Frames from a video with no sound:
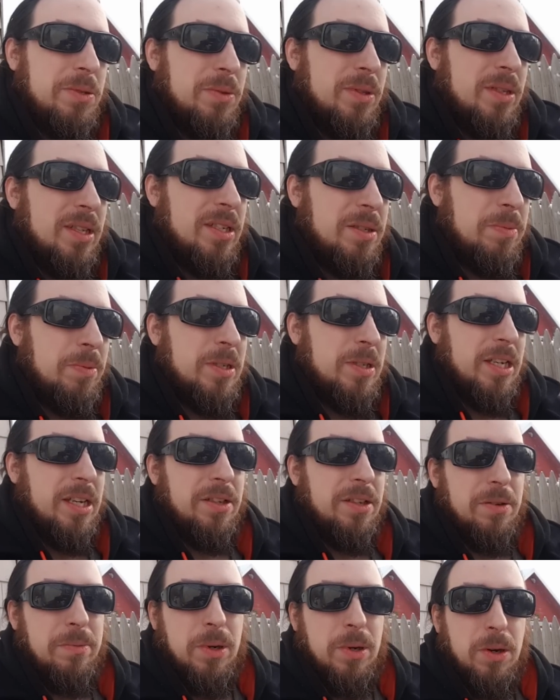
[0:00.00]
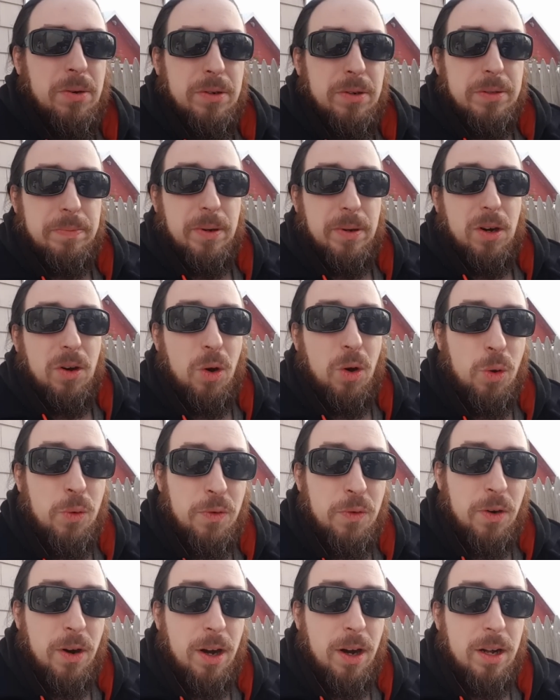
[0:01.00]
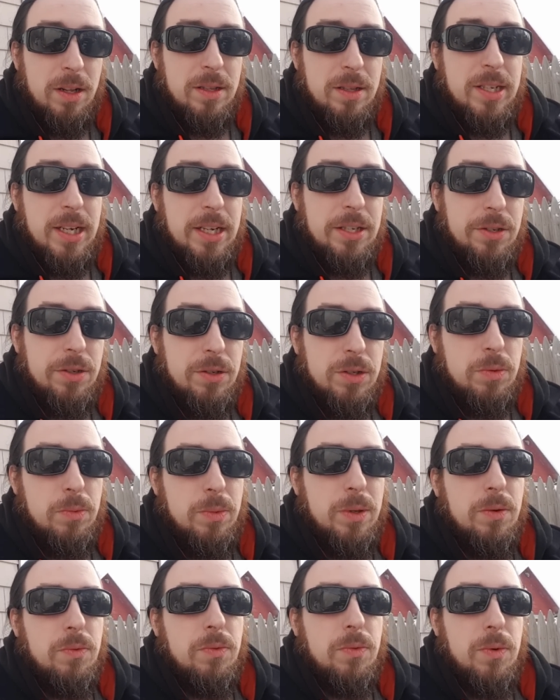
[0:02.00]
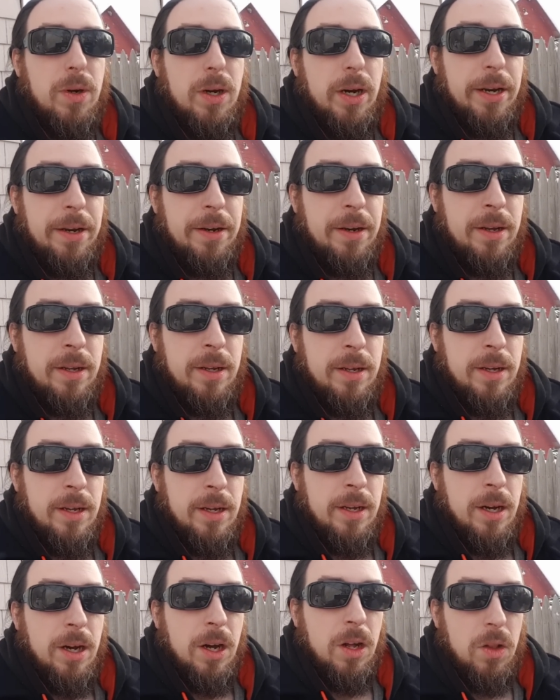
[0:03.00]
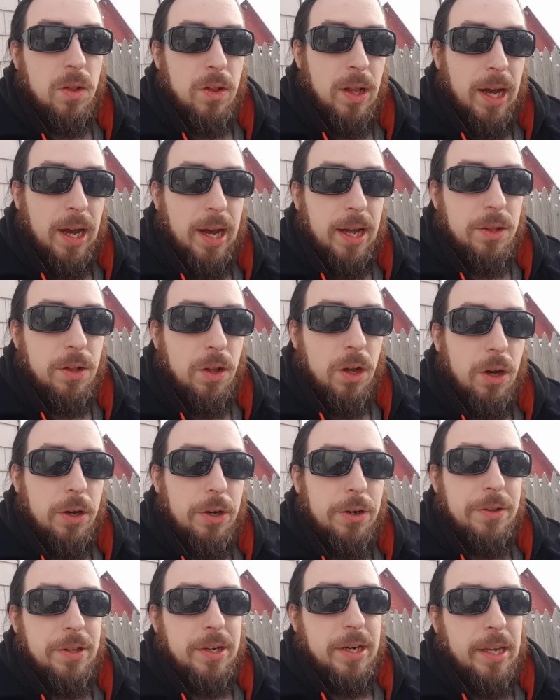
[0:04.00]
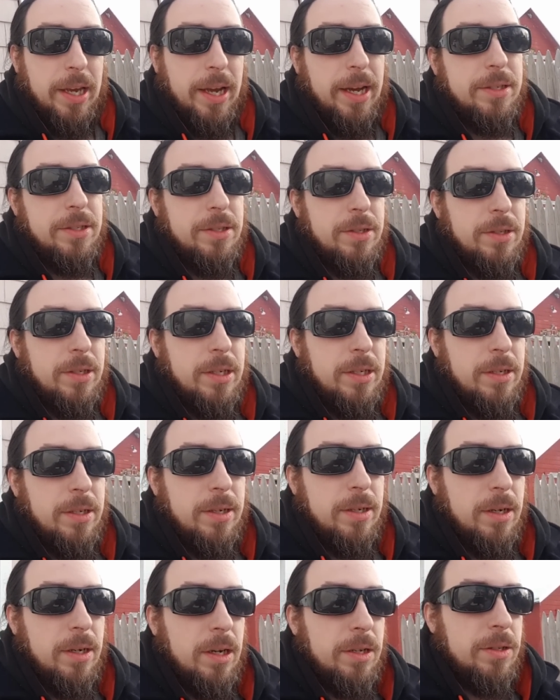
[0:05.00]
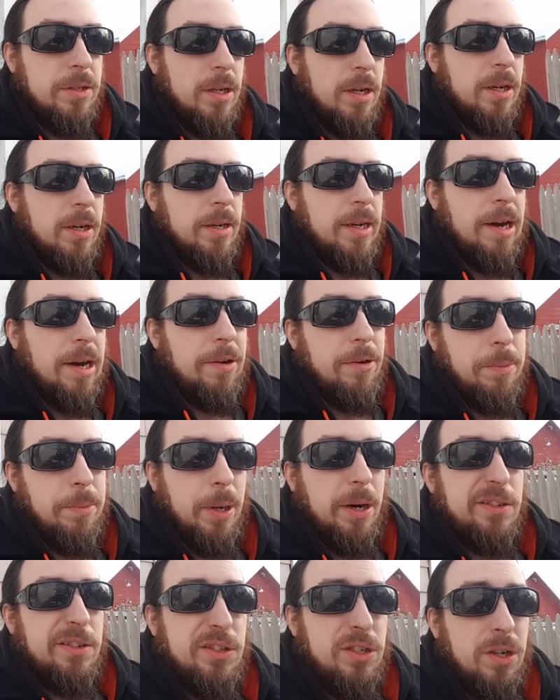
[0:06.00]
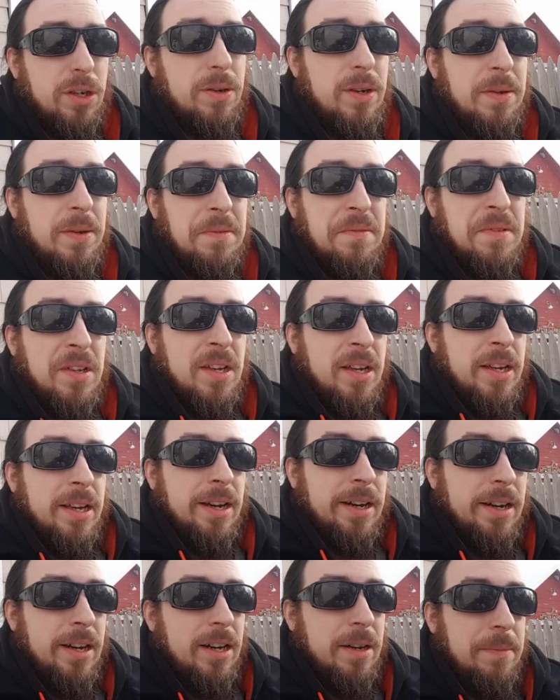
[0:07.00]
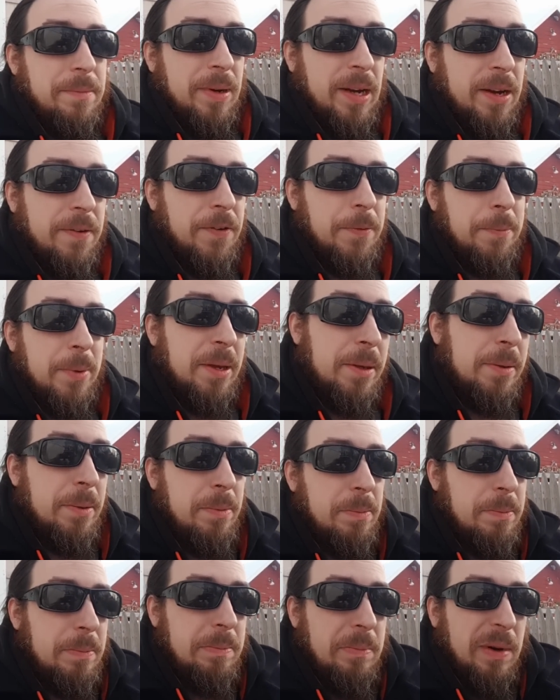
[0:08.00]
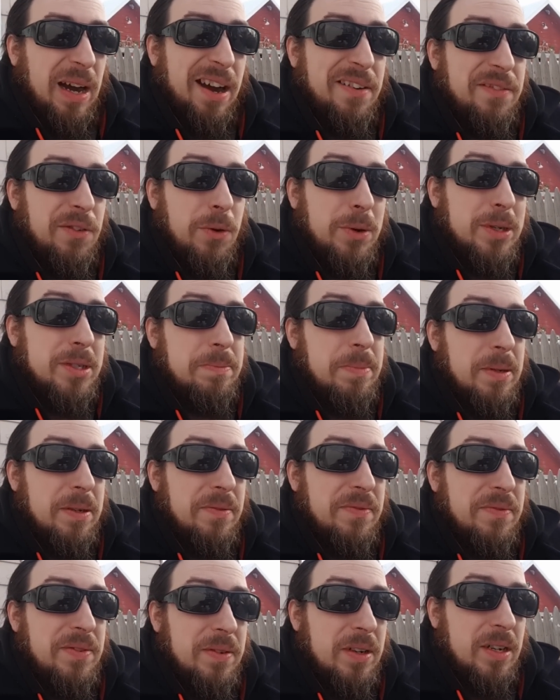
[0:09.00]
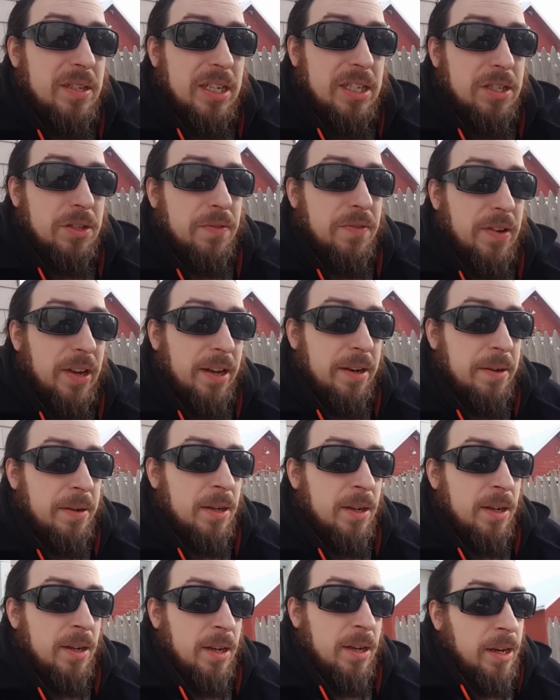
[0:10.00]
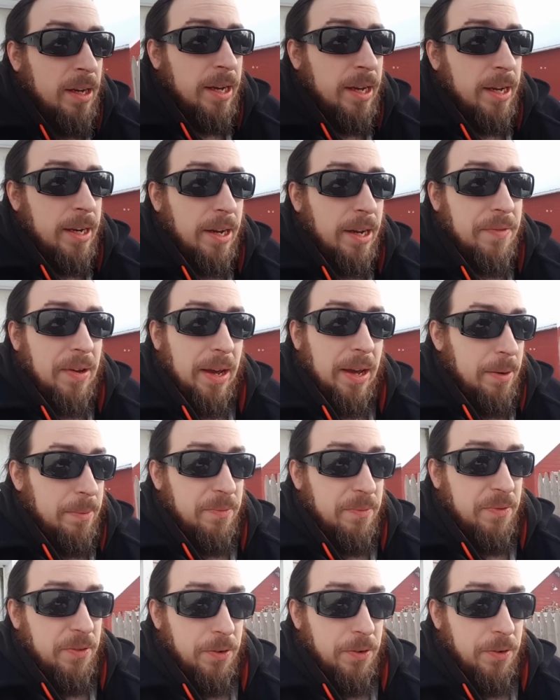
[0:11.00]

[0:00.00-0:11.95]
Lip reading: with these particular motors, but overall, diesels will run a lot longer than a gasoline counterpart. So for me, I've always been a diesel fan, and I've had them